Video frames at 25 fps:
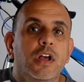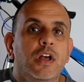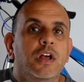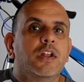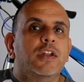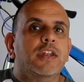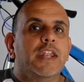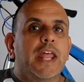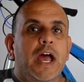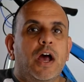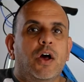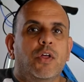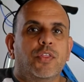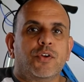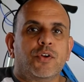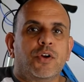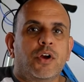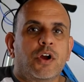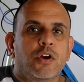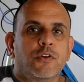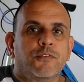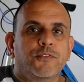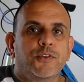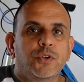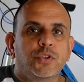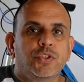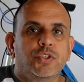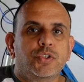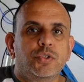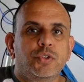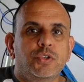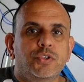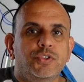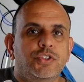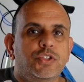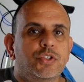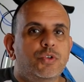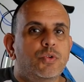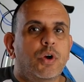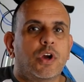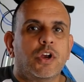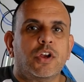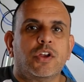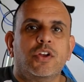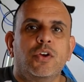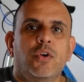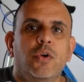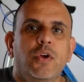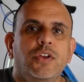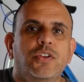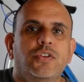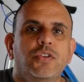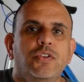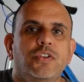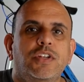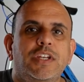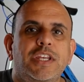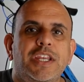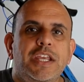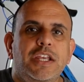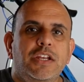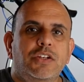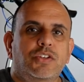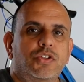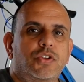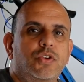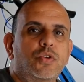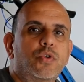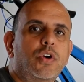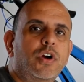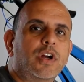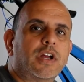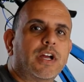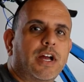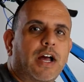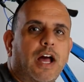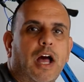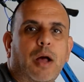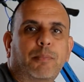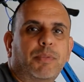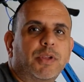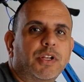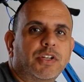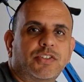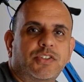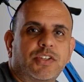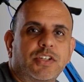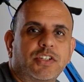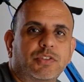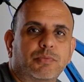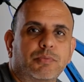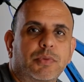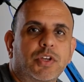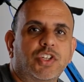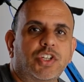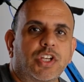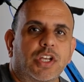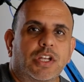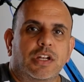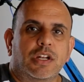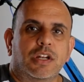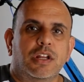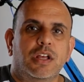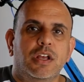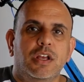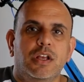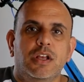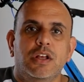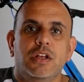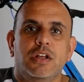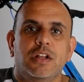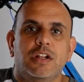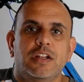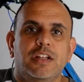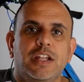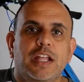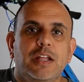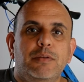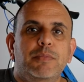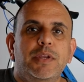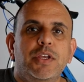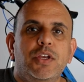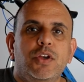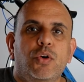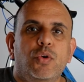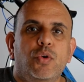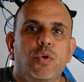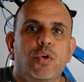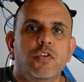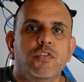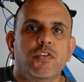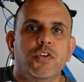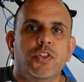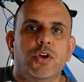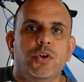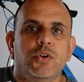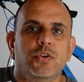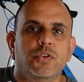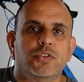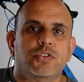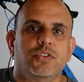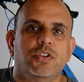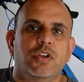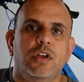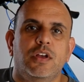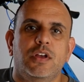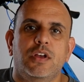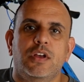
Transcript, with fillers: Now, there are a few tools you are going to need to accomplish this mission. Let me go over those.